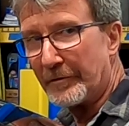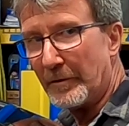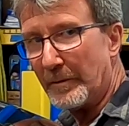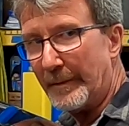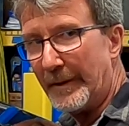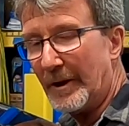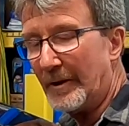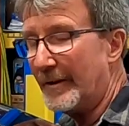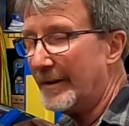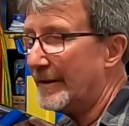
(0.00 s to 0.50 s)
for the
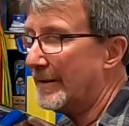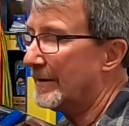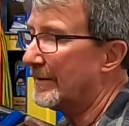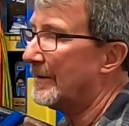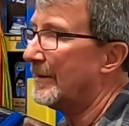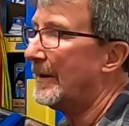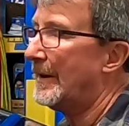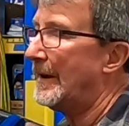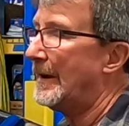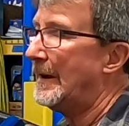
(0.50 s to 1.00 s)
bearing
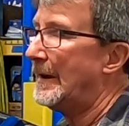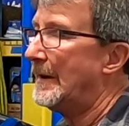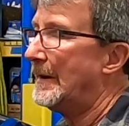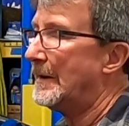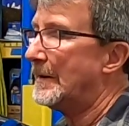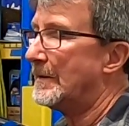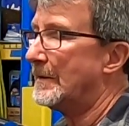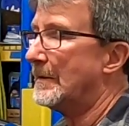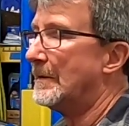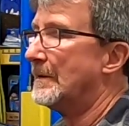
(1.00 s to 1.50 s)

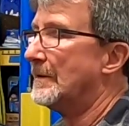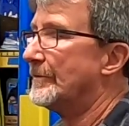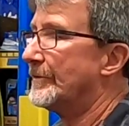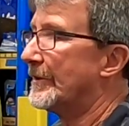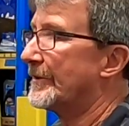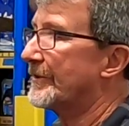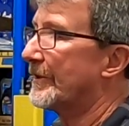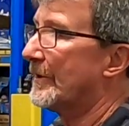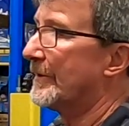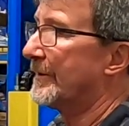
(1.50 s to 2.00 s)

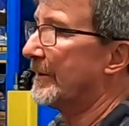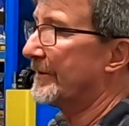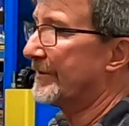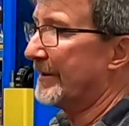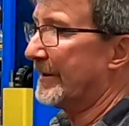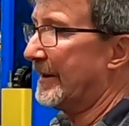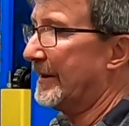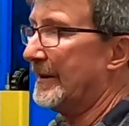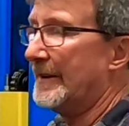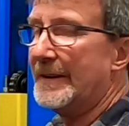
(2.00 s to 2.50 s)
just so it
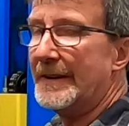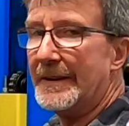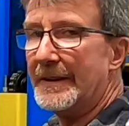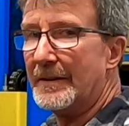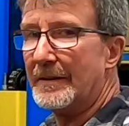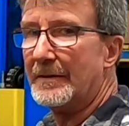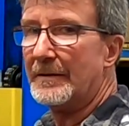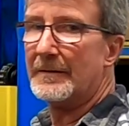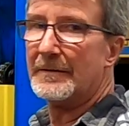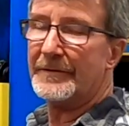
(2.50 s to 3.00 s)
doesn't get
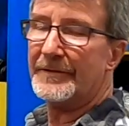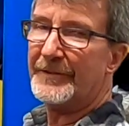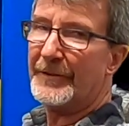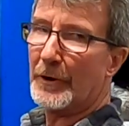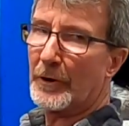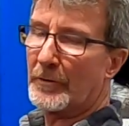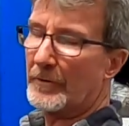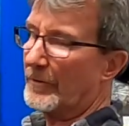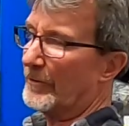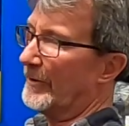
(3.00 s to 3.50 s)
any
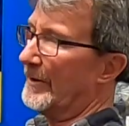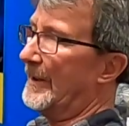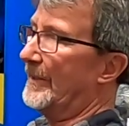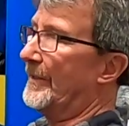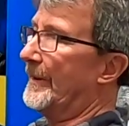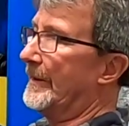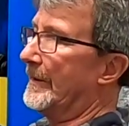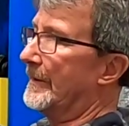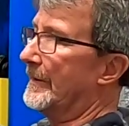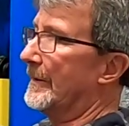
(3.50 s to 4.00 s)
dirt or
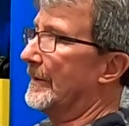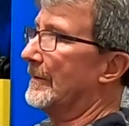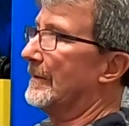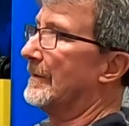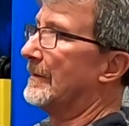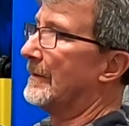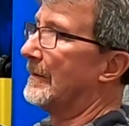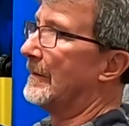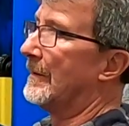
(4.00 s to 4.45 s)
anything in there.